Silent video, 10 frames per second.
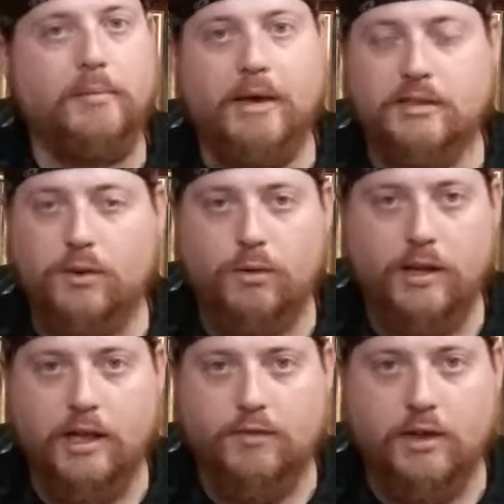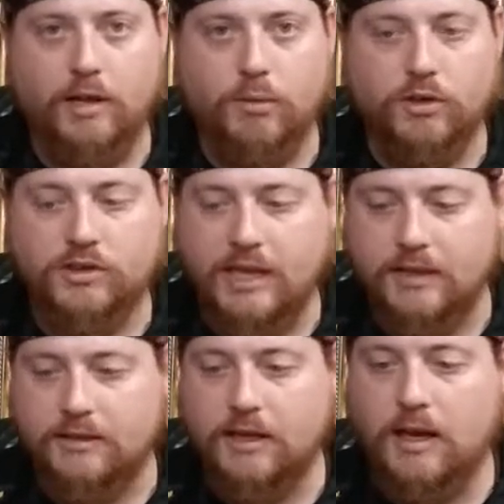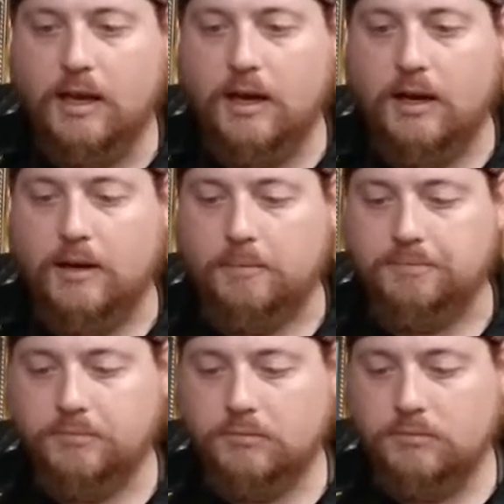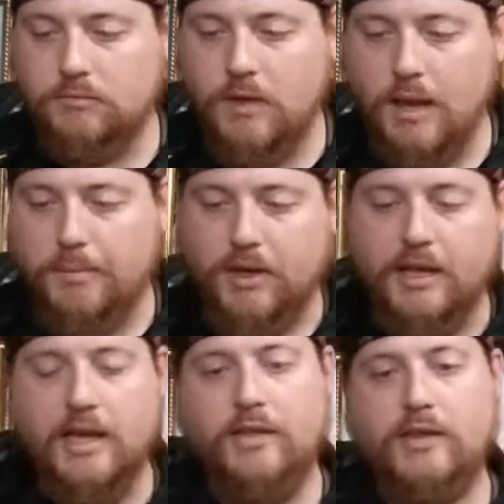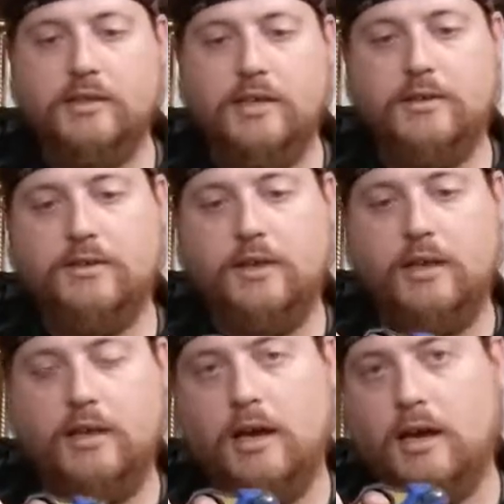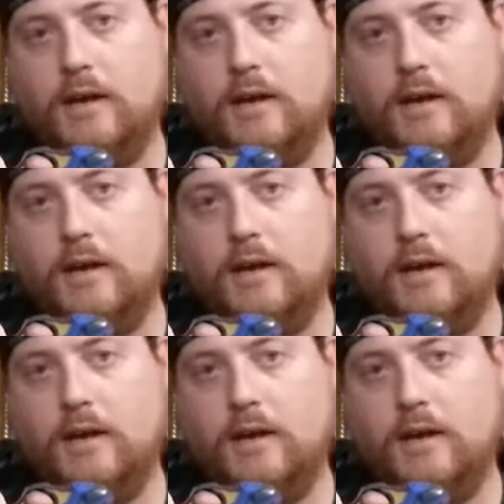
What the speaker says: it makes a whole hell of a lot more sense. But this is the